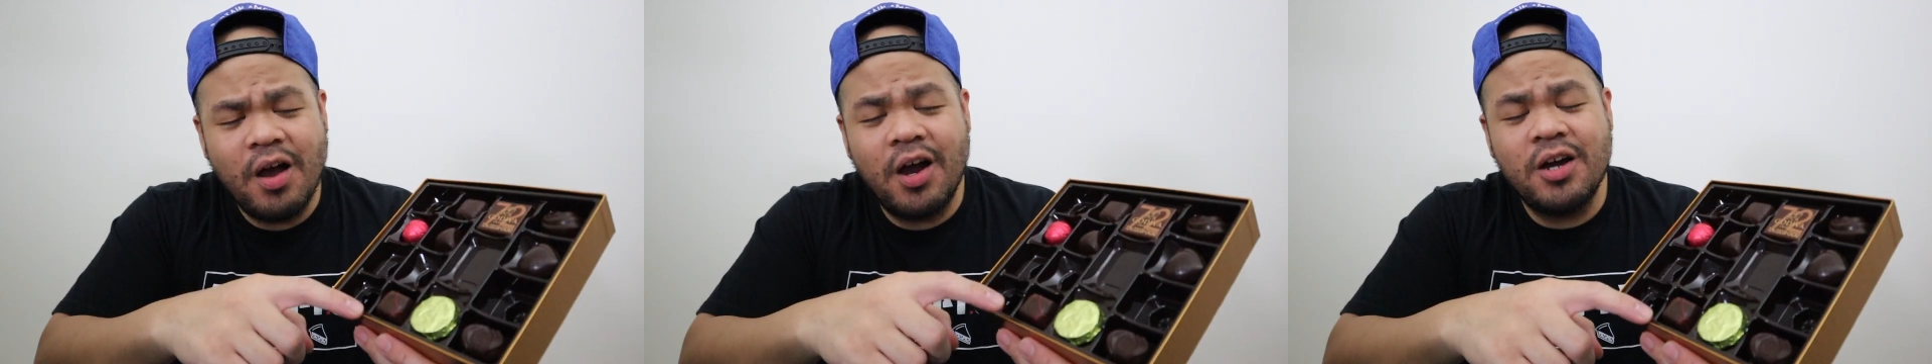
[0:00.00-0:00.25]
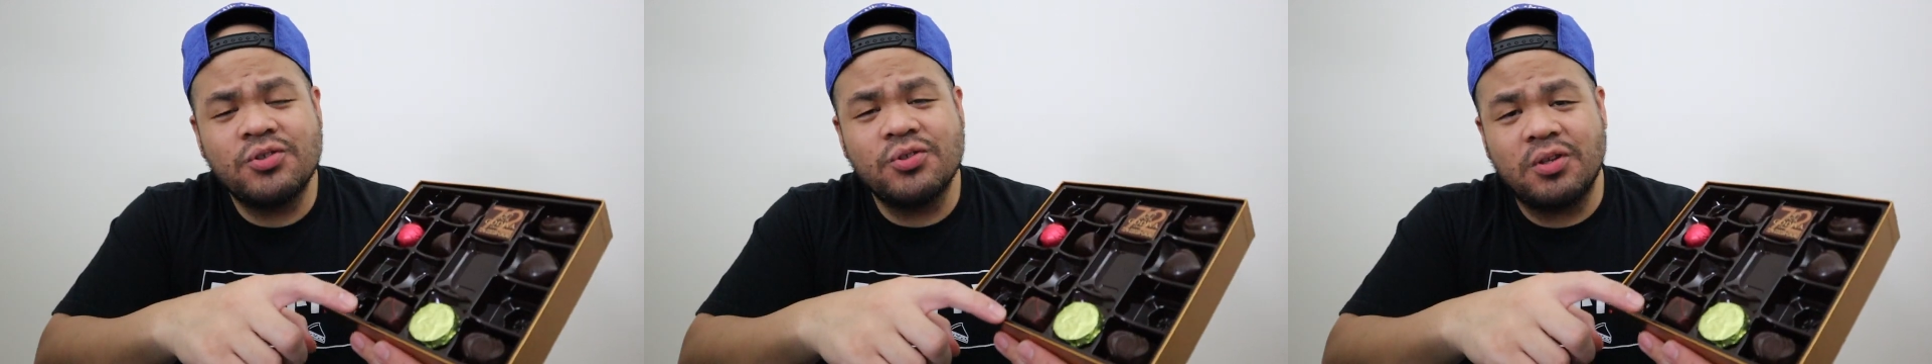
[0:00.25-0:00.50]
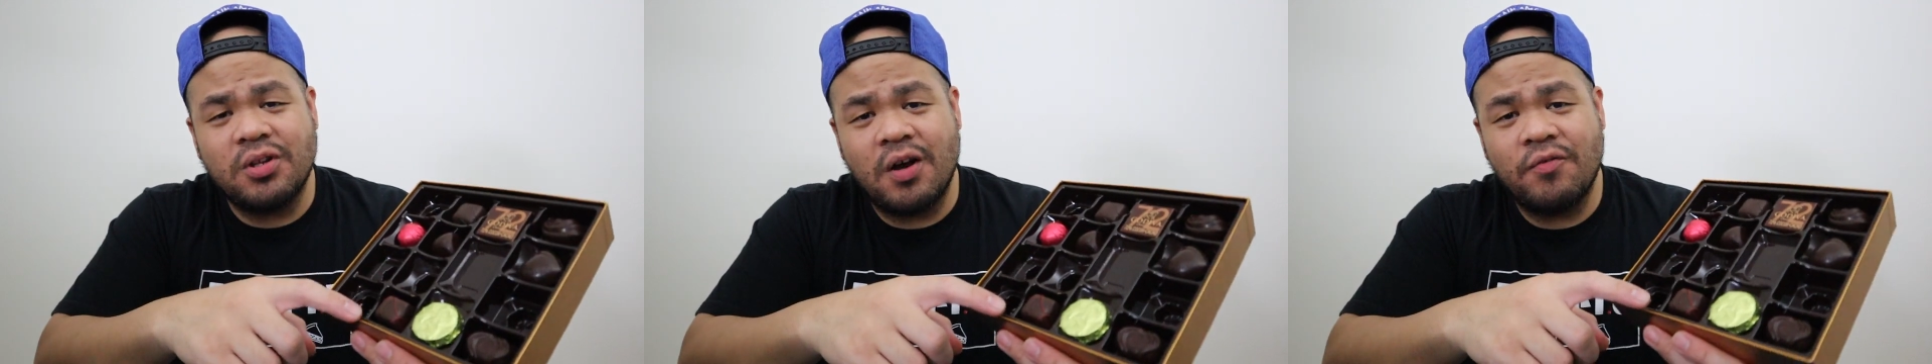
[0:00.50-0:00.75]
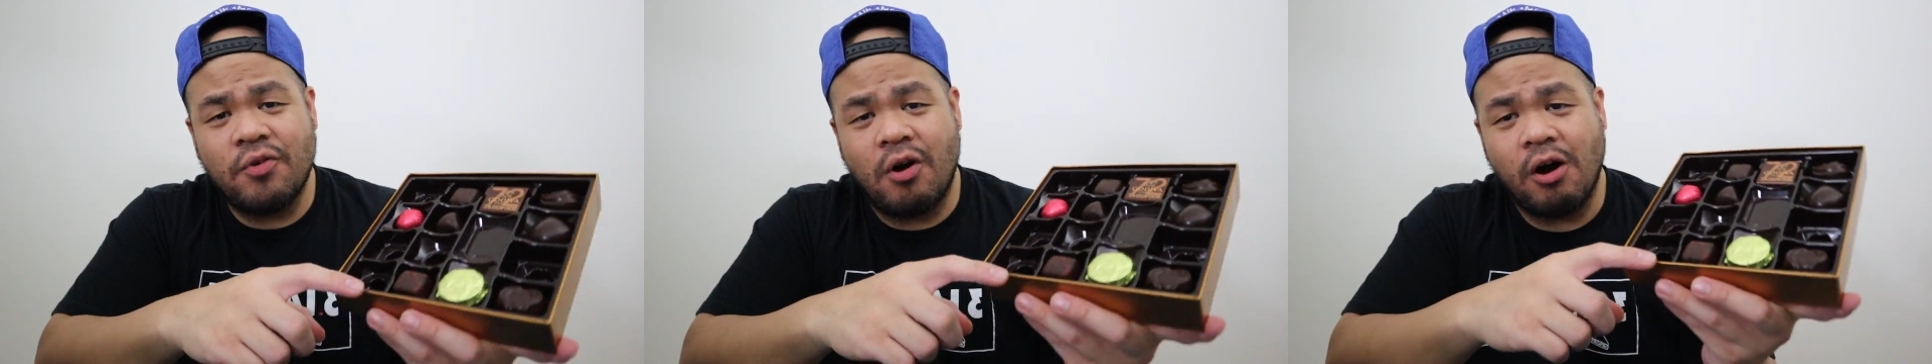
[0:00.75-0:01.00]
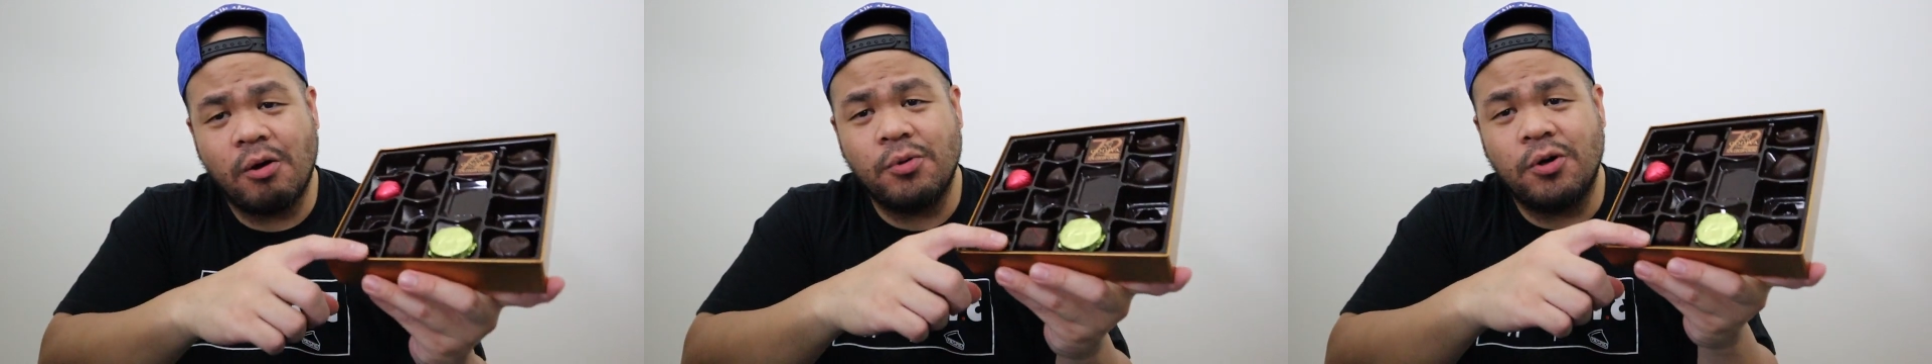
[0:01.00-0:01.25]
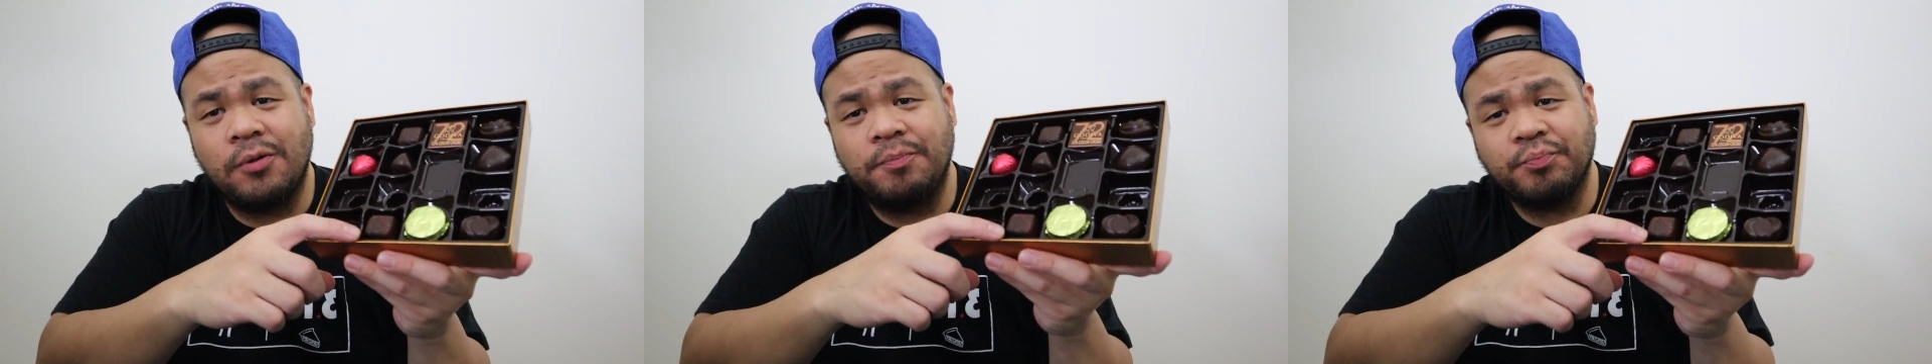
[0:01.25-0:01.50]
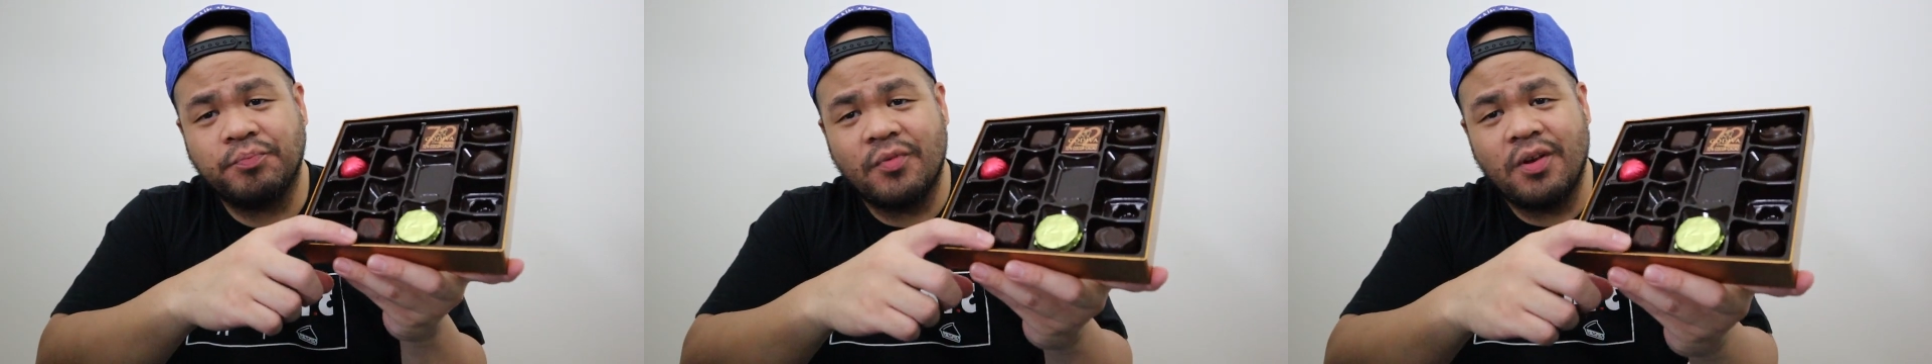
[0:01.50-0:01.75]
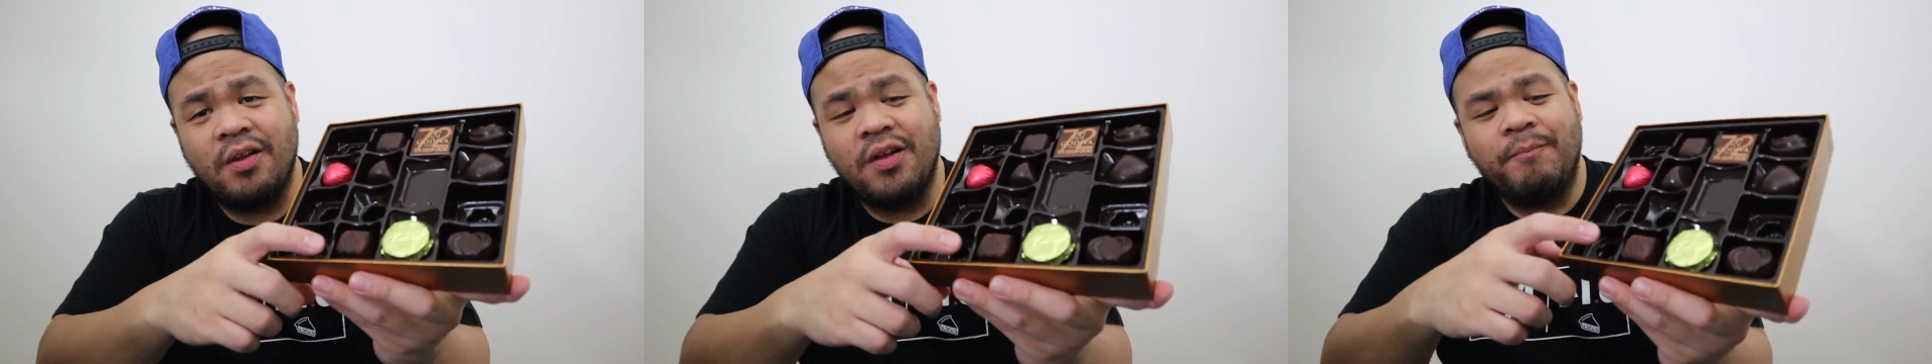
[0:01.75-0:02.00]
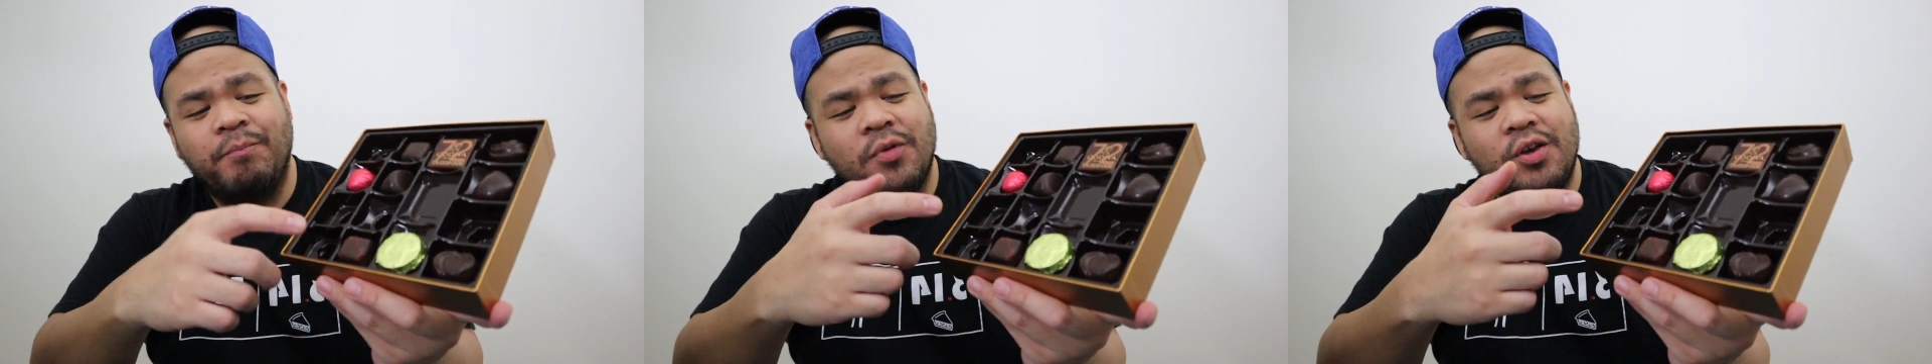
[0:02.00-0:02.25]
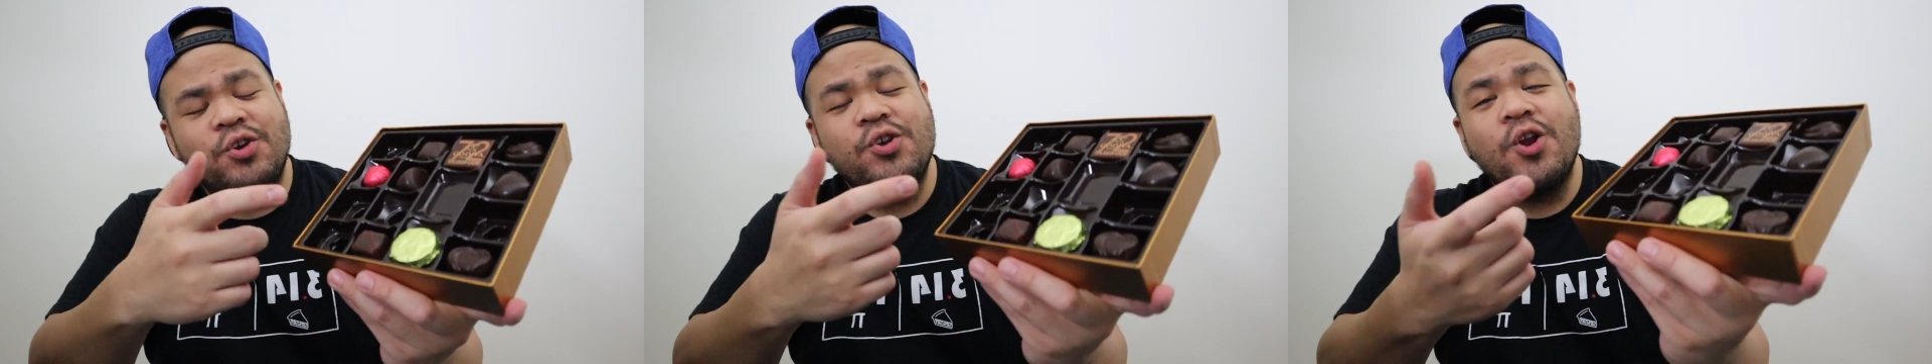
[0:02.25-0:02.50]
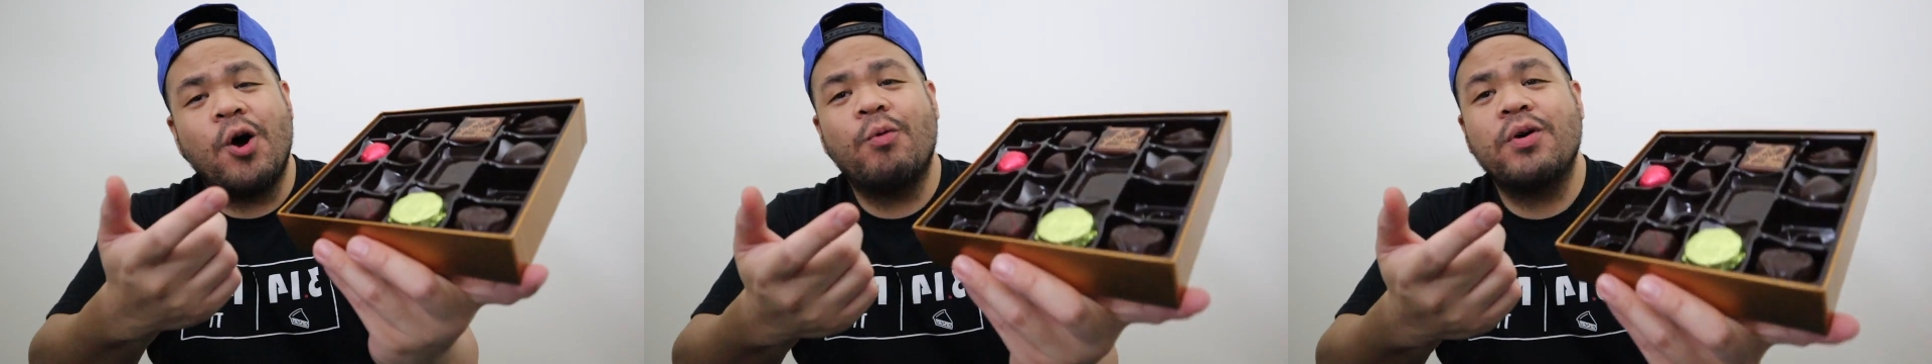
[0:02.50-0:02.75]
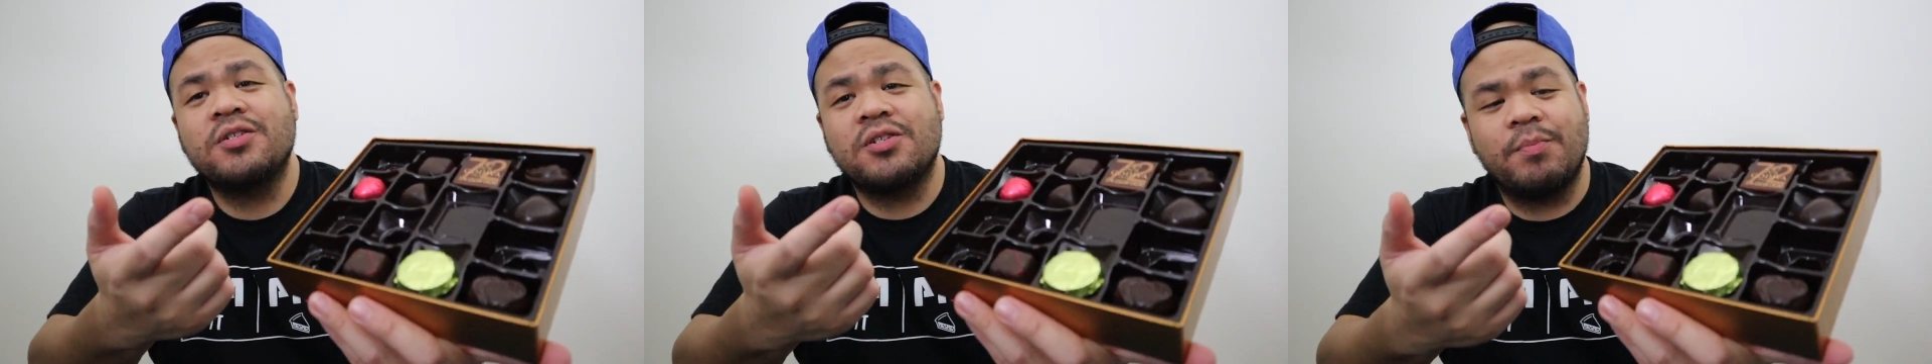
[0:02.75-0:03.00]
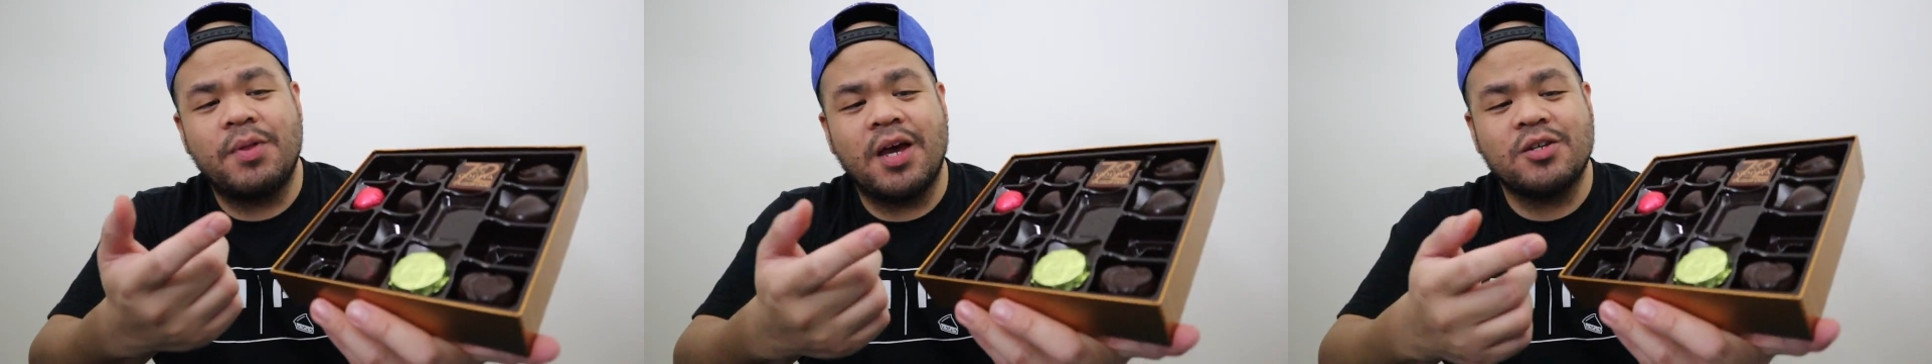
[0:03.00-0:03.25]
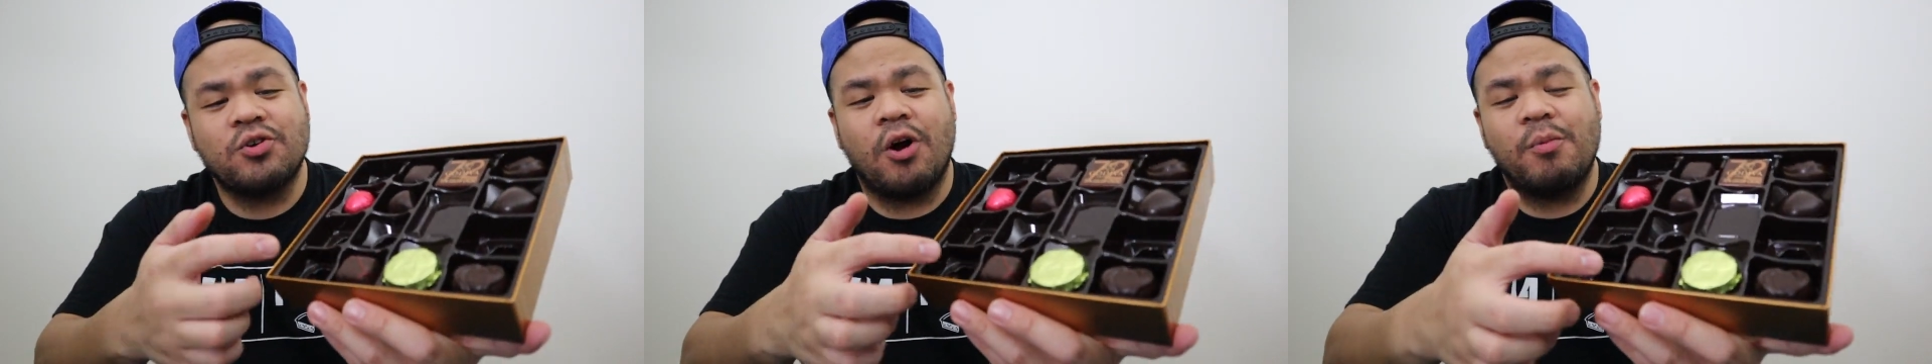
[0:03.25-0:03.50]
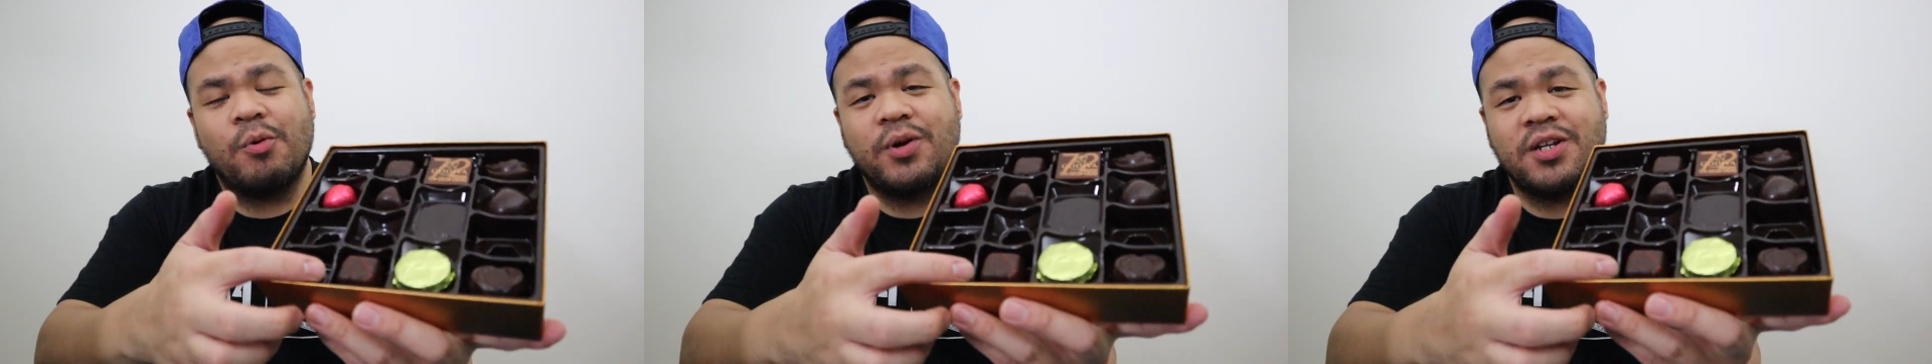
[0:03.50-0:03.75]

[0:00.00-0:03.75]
I used to love caramel. You know when something has caramel